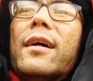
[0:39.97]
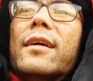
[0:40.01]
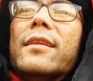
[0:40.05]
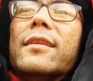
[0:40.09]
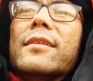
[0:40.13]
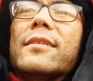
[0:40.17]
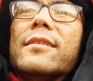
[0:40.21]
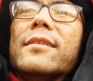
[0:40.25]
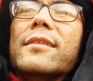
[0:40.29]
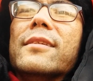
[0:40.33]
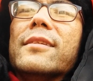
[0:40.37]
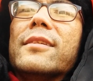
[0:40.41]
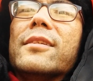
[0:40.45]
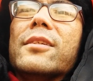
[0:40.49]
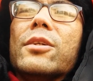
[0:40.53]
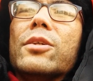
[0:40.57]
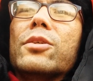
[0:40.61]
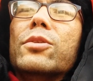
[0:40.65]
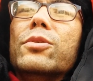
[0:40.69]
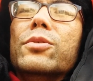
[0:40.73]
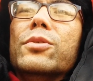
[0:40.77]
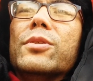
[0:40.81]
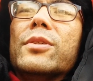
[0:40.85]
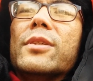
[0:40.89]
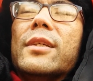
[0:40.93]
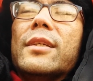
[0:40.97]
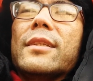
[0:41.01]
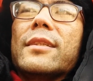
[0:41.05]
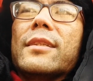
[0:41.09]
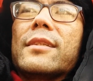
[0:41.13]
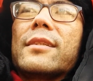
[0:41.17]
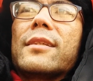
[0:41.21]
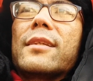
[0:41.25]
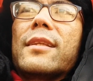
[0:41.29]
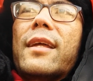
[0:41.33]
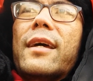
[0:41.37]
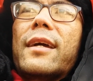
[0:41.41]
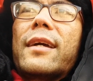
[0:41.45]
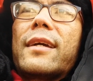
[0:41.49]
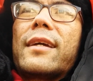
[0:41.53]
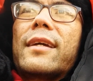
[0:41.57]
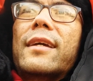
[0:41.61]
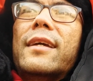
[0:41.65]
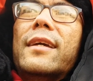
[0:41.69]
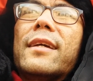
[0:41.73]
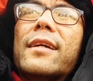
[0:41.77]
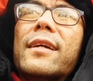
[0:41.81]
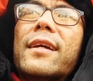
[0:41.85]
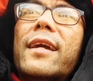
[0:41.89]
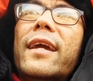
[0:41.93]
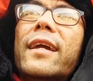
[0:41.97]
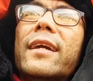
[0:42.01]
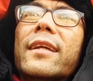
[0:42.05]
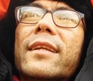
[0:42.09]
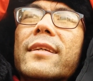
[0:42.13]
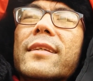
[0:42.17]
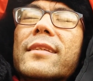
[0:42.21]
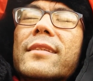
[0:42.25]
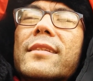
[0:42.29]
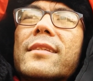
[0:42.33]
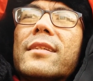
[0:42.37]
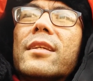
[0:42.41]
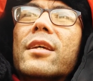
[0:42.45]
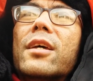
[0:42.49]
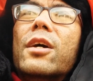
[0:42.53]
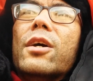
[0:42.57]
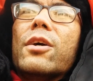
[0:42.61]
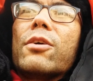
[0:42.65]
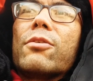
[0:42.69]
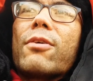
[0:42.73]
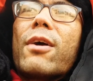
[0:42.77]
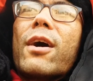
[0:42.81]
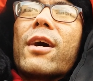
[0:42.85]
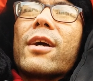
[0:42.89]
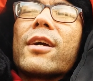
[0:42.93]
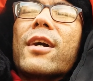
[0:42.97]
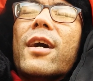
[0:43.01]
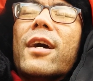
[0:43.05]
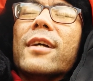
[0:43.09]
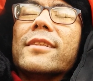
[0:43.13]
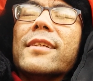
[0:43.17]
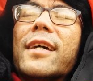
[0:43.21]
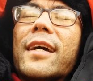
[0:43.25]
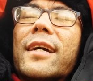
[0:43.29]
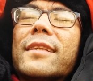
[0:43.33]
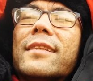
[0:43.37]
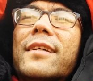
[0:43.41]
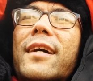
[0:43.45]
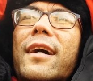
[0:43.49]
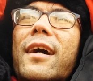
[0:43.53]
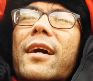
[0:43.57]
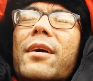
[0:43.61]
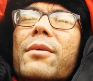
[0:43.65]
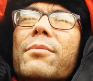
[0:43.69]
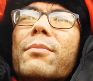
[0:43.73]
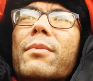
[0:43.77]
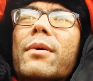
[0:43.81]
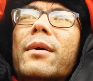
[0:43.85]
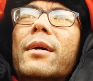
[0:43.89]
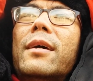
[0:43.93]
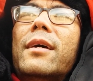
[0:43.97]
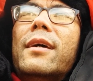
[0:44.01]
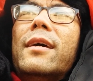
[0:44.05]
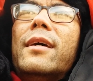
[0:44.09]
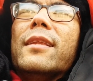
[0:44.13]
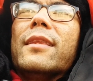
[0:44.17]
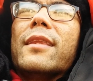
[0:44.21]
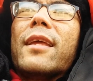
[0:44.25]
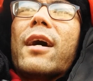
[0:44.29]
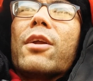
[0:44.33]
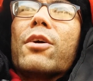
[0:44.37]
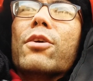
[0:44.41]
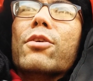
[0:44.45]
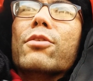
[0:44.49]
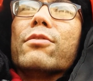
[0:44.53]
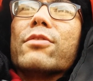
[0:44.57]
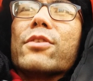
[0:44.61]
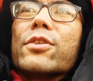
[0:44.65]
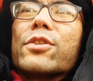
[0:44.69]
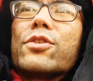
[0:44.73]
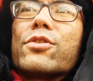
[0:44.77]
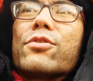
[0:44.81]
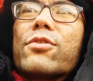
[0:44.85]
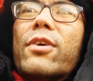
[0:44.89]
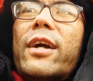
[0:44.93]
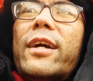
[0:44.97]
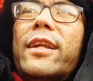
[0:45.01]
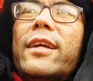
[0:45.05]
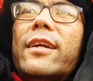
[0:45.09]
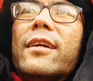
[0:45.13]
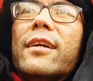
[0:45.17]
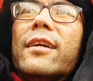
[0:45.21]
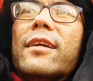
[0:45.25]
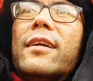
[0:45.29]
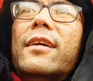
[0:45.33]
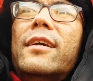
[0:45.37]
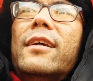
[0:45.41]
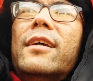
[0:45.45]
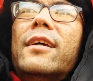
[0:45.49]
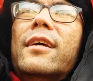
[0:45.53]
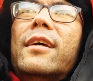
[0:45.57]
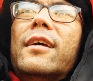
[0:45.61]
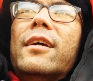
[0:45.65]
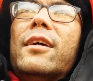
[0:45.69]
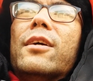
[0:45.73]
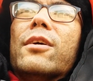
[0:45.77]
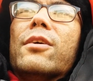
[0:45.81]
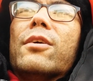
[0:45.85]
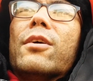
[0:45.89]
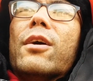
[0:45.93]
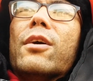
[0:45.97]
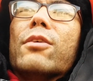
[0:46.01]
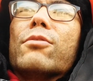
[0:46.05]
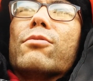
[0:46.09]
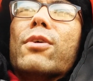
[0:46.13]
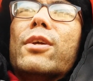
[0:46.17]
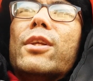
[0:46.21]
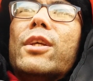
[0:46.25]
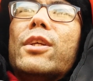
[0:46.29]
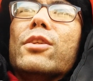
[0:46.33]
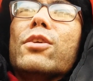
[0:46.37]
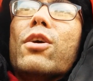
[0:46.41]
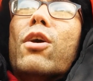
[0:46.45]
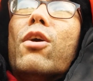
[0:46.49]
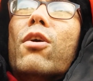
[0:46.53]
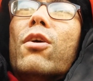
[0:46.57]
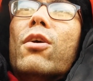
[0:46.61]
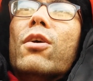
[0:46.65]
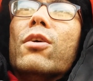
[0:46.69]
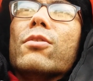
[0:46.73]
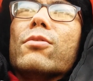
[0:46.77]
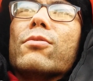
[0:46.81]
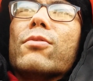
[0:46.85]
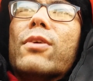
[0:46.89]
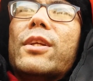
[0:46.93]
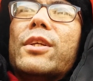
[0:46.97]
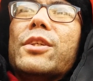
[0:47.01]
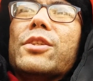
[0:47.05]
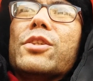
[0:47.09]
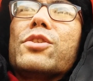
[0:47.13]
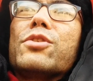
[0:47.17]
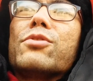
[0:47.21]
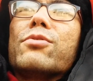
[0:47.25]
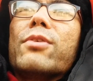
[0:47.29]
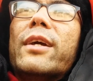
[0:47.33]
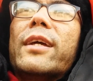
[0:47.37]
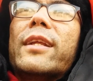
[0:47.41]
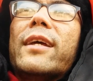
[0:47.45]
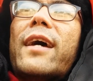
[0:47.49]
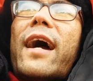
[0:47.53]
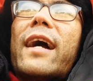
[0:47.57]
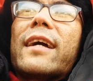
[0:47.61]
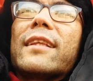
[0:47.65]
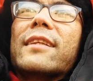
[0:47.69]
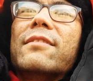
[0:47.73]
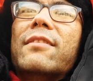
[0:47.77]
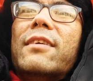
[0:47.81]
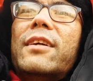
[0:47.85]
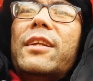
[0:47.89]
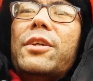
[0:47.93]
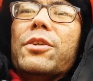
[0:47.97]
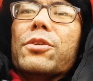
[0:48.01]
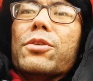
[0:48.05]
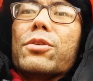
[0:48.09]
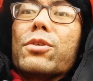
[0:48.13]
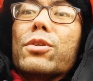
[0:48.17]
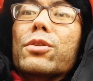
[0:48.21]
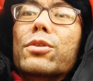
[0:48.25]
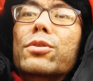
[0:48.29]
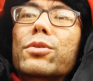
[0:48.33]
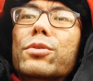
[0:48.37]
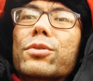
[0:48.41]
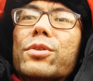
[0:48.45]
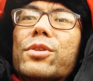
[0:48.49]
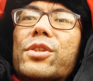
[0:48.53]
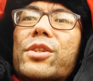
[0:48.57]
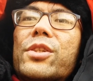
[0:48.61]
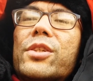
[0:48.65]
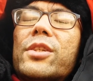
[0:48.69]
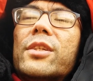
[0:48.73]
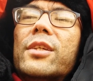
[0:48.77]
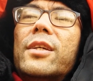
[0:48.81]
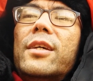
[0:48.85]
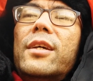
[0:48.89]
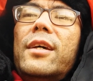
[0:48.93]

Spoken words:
This list includes things like cadence, ground contact time, not overstriding, running tall, running straight, activating your glutes.